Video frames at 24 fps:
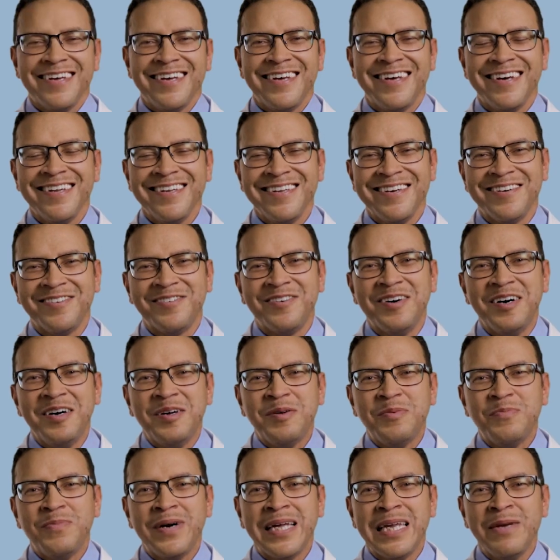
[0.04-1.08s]
Hello,
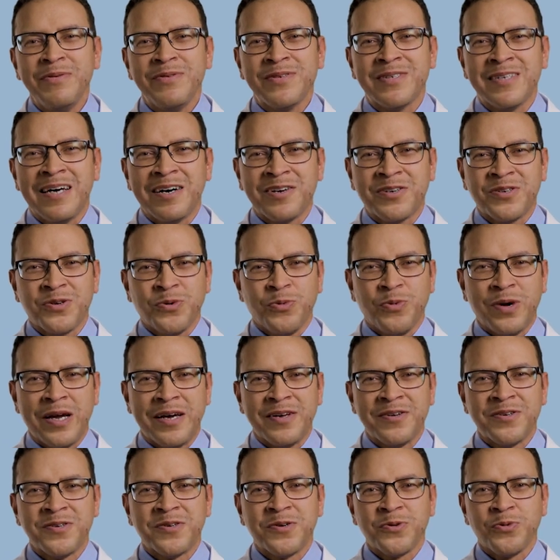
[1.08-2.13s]
my name is Dr.
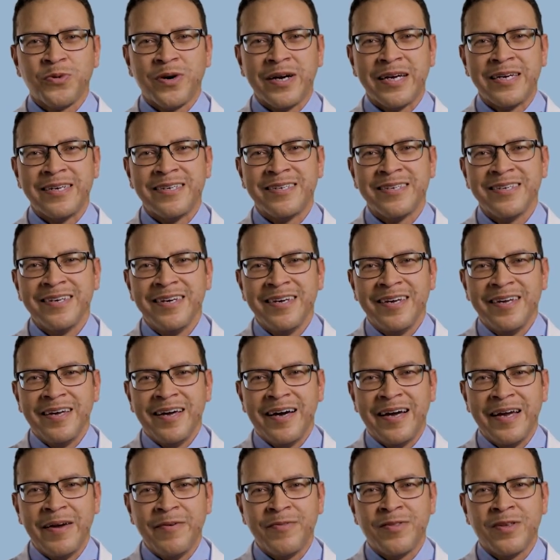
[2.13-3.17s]
Randall Wright.
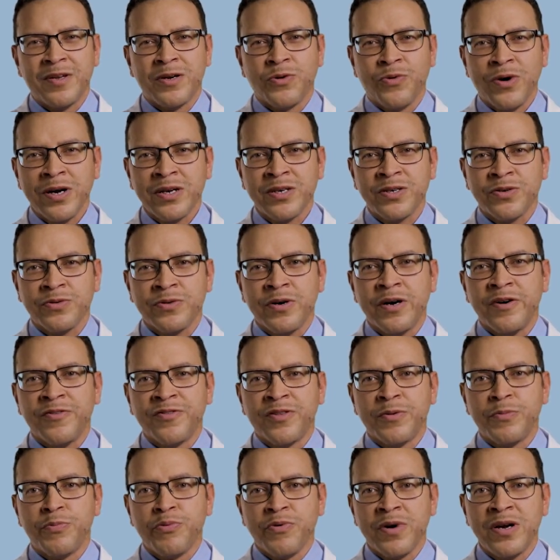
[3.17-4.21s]
I am the director of
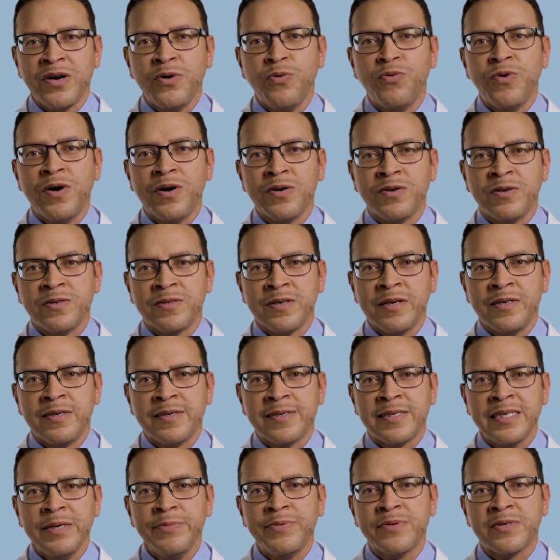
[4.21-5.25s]
the Brain Wellness and
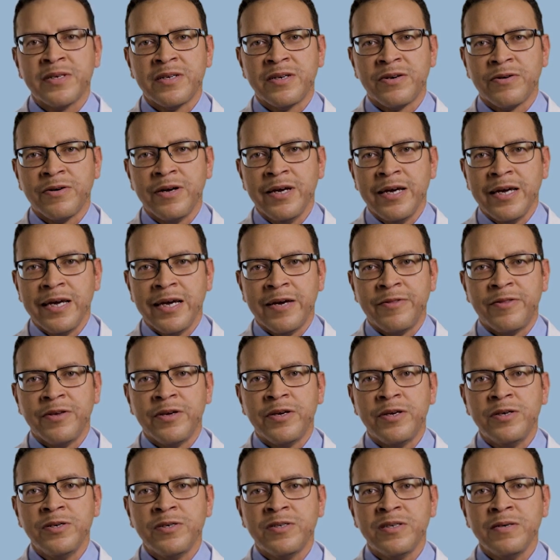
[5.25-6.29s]
Sleep Center at the
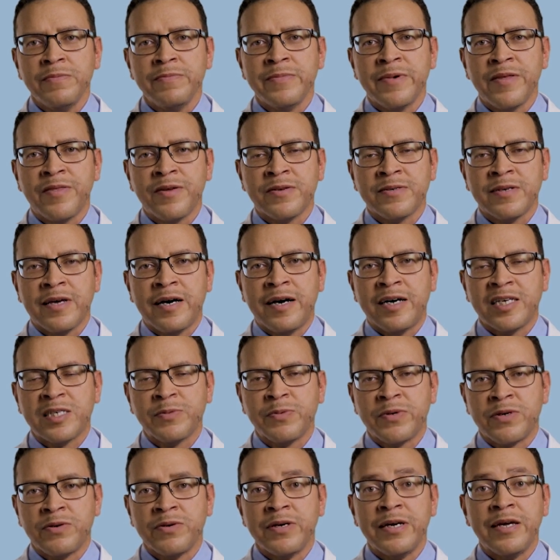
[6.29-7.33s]
Houston Methodist
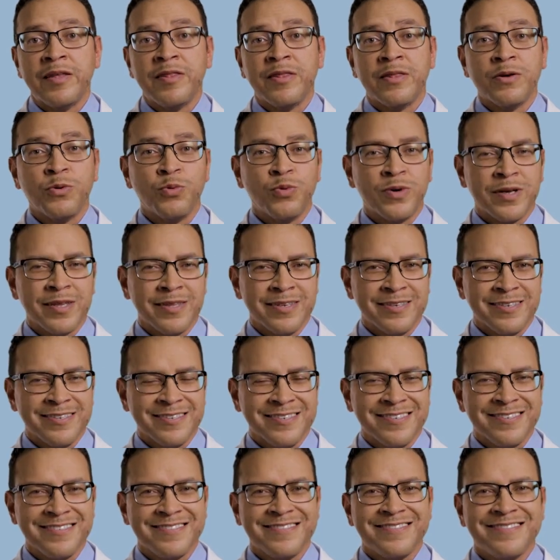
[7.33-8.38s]
Hospital in the
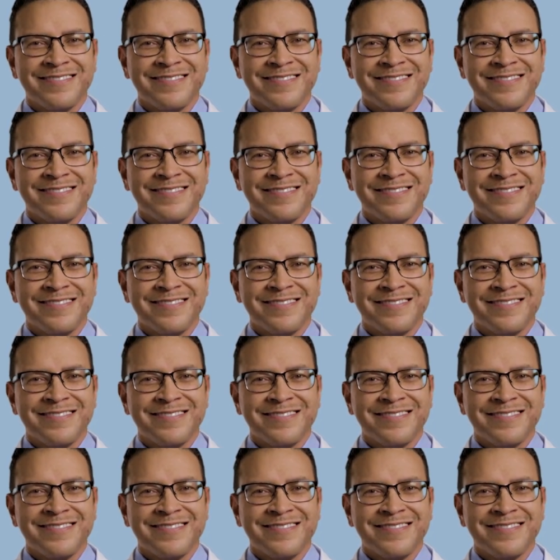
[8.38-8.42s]
Woodlands.